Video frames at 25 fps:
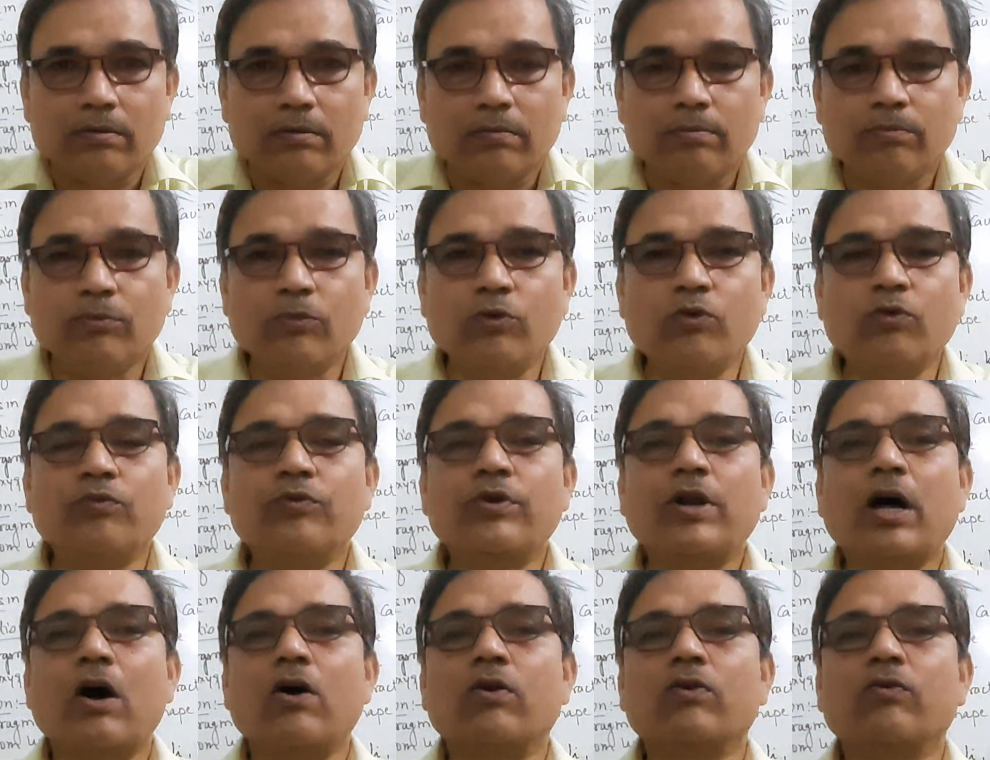
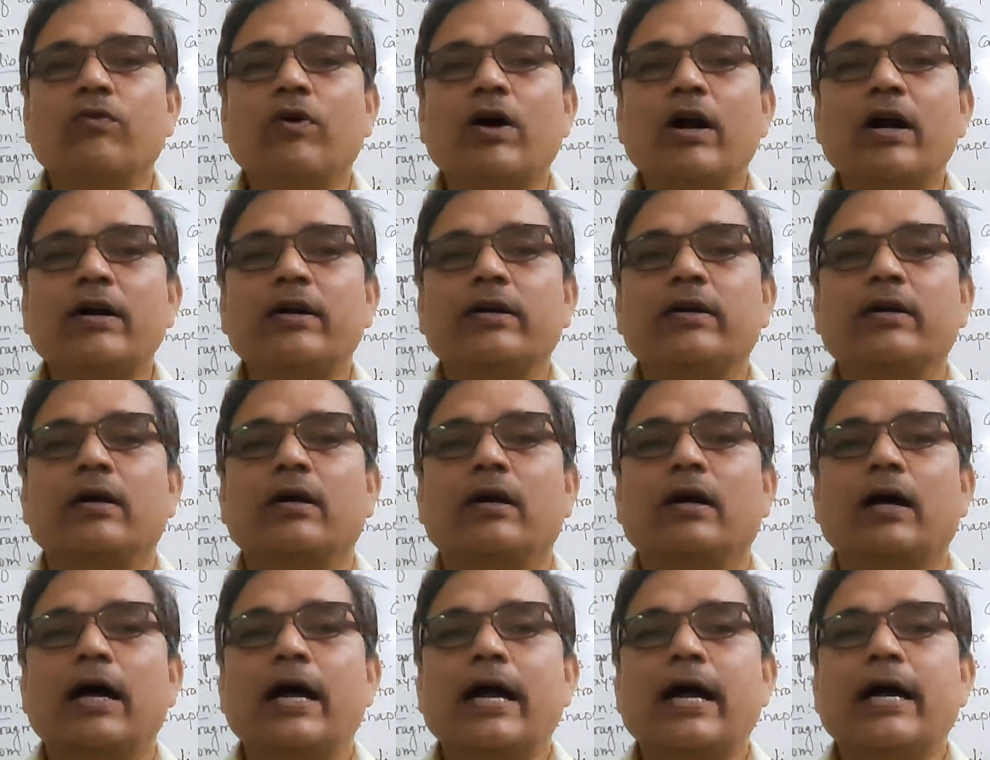move
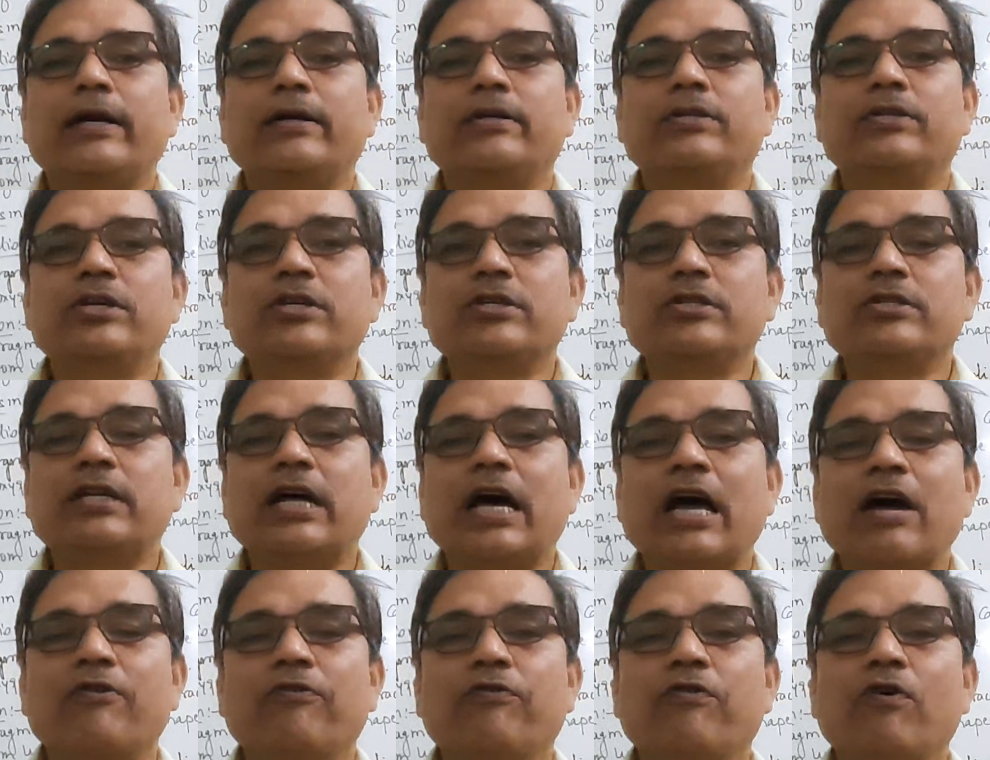downward, and this
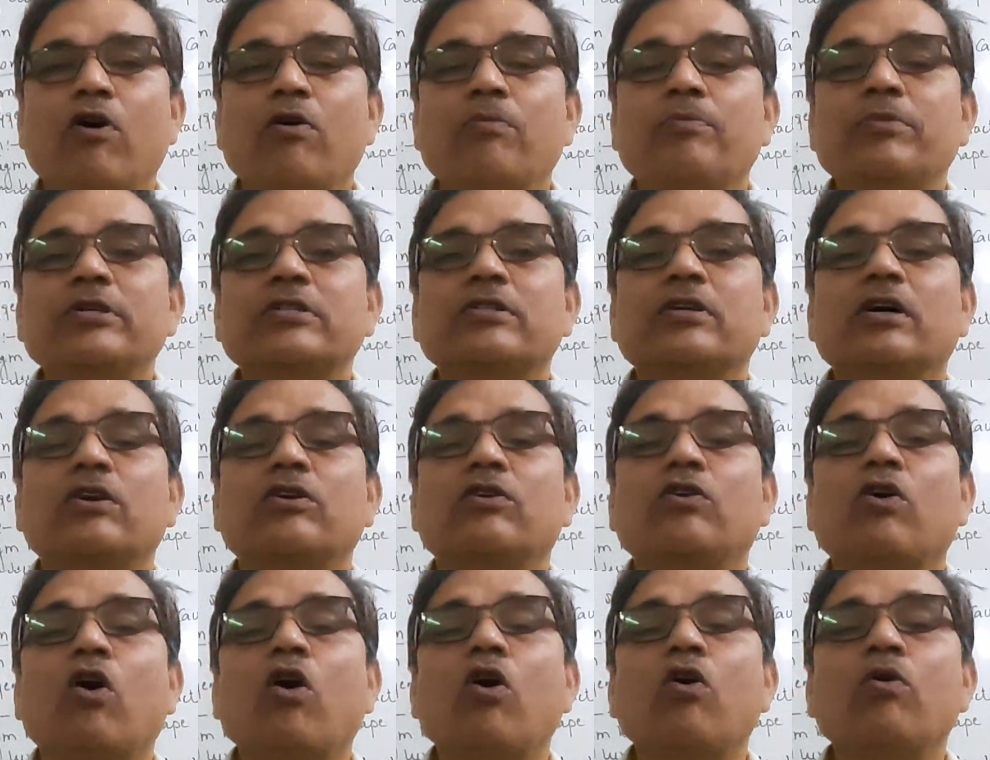diaphragm is the
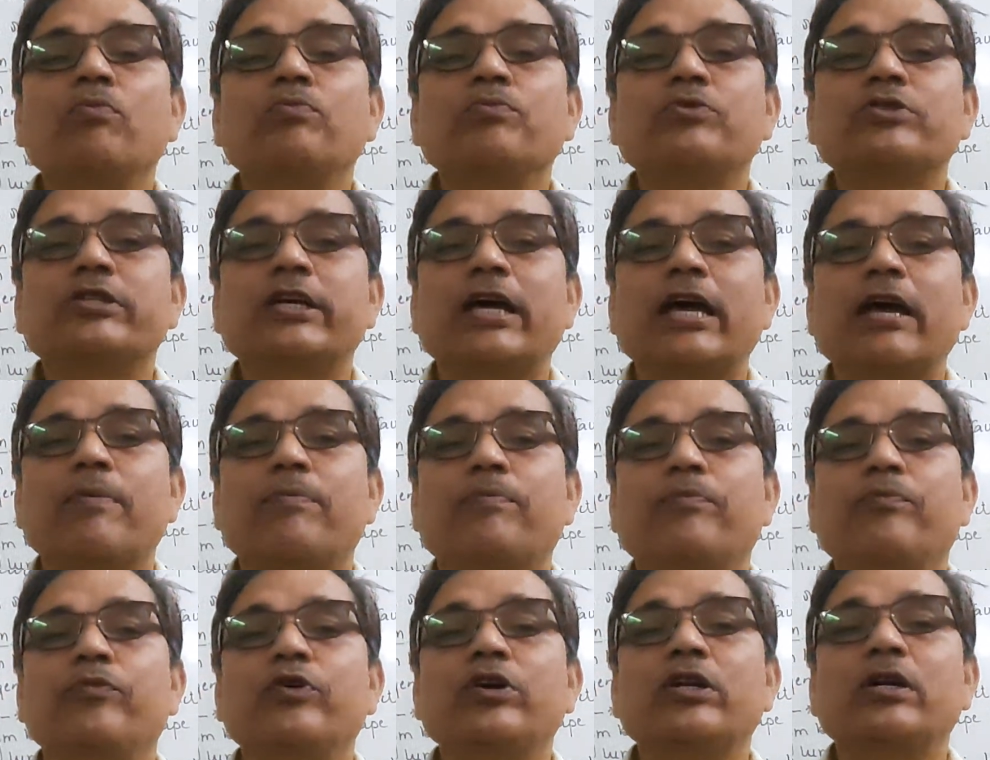dome
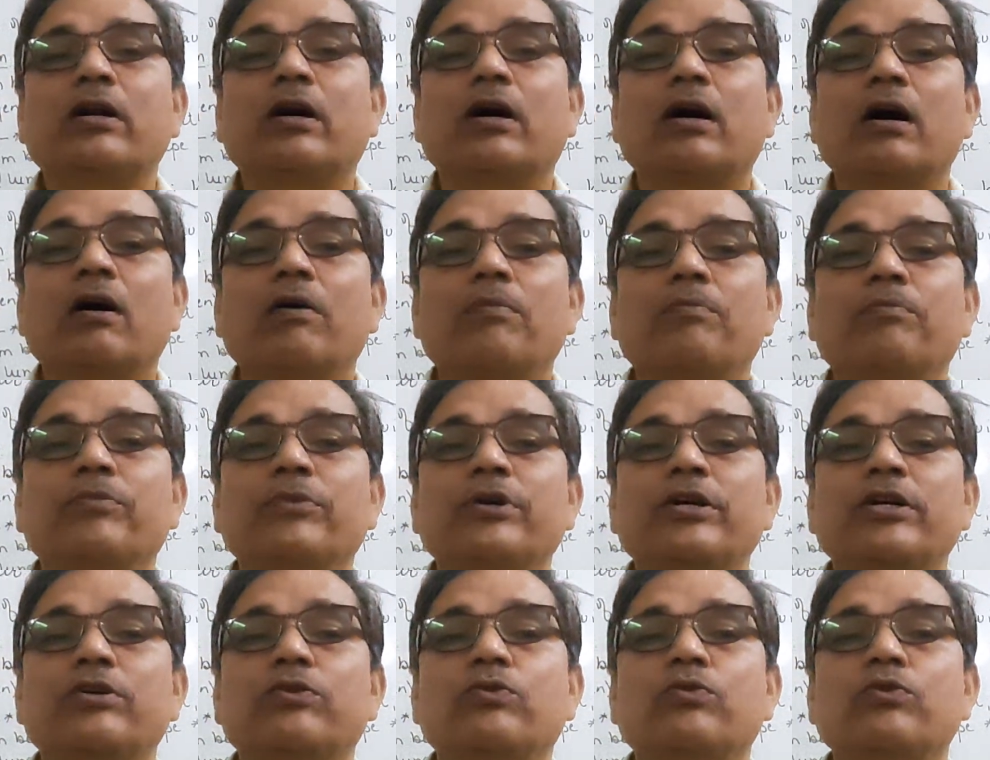shape will
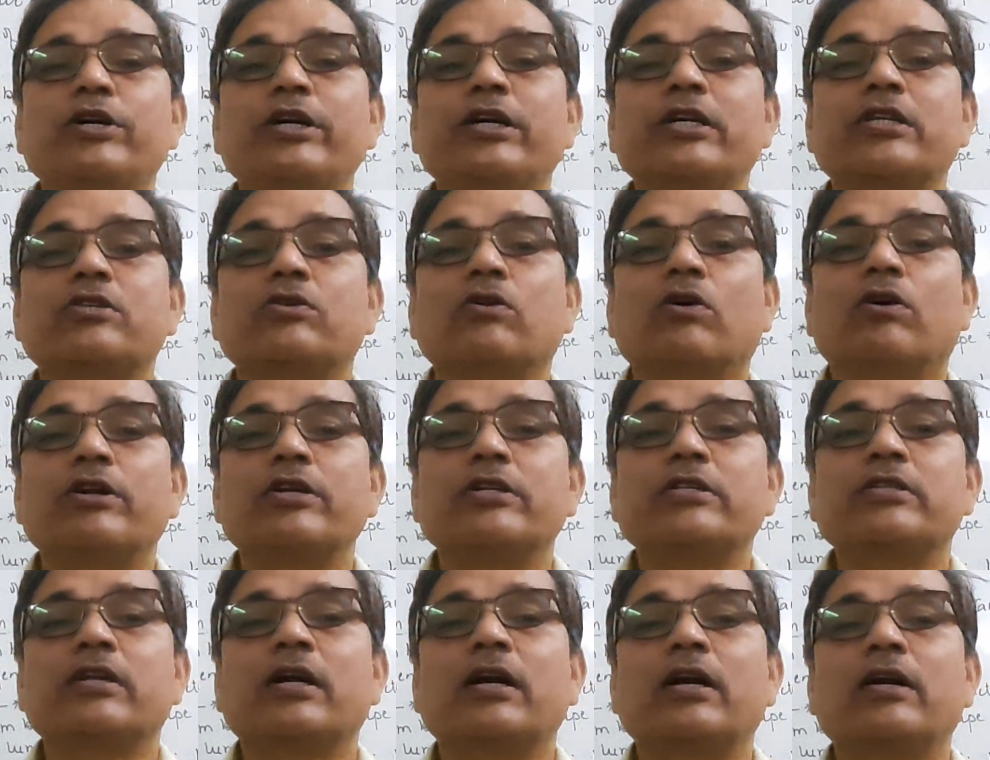come into its
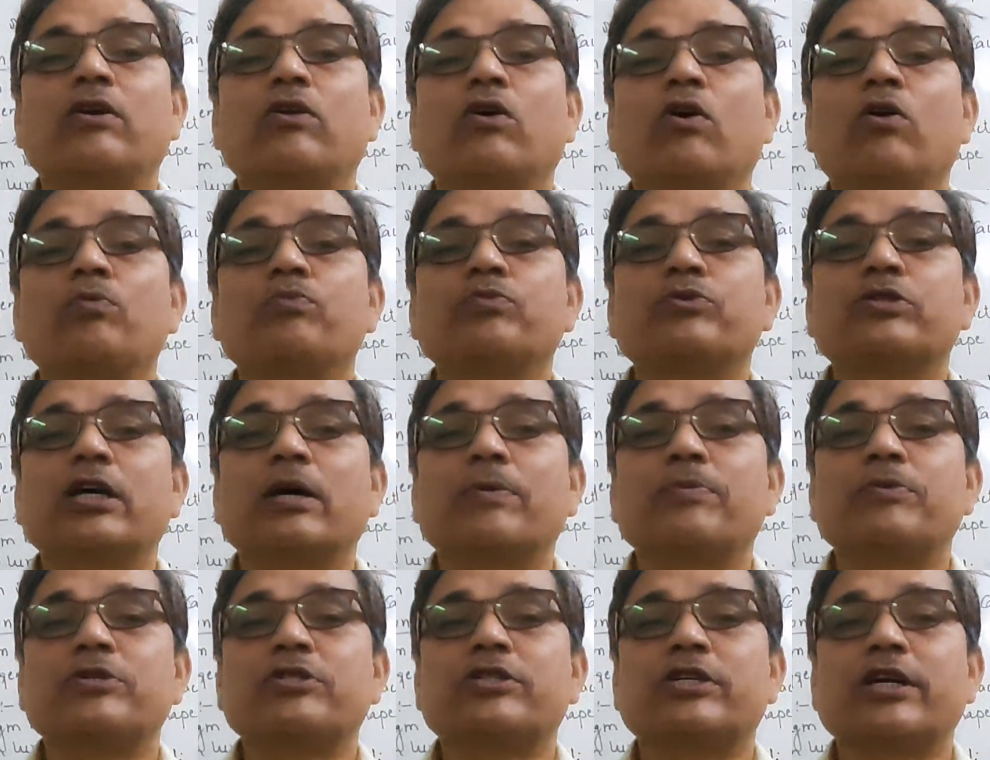original dome
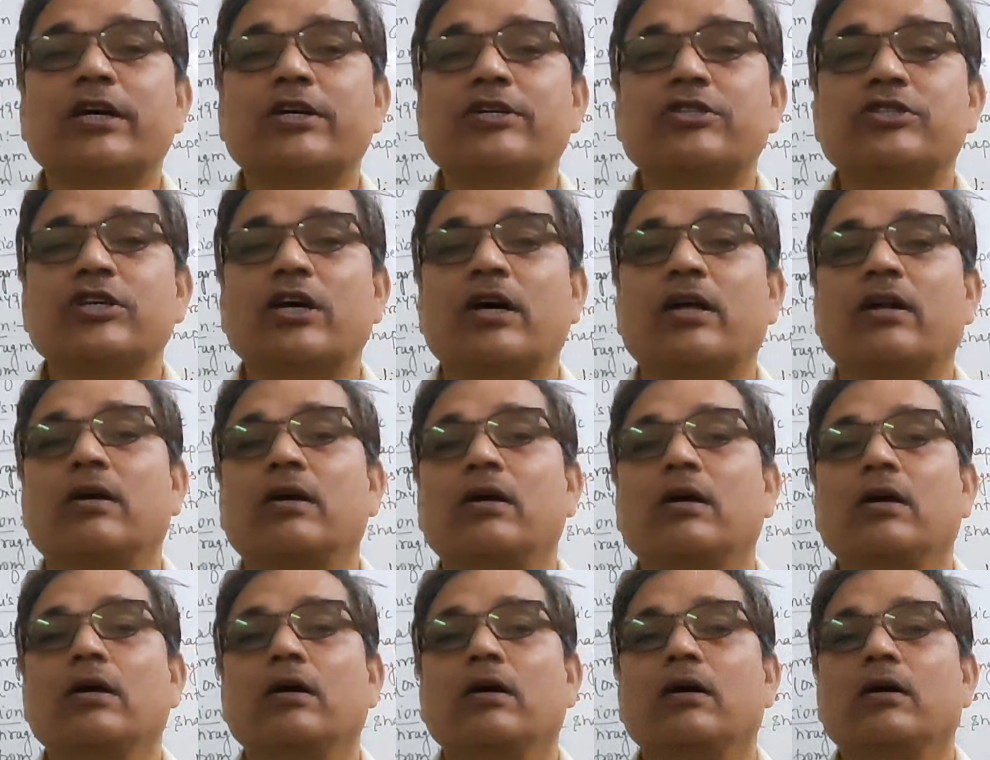shape
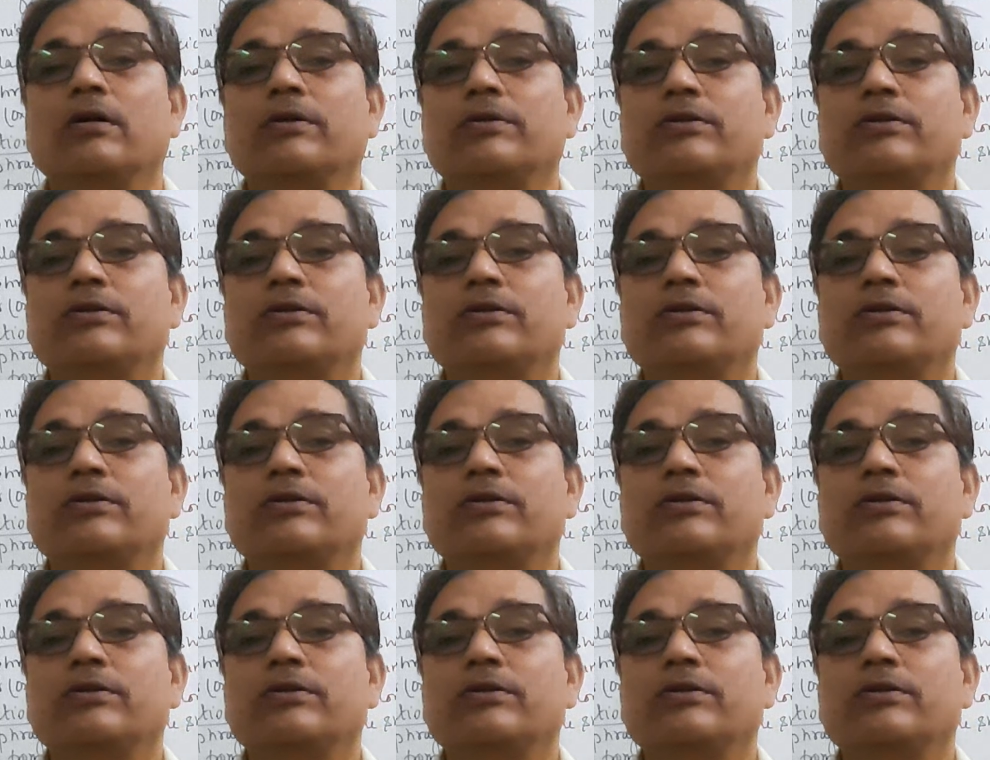structure.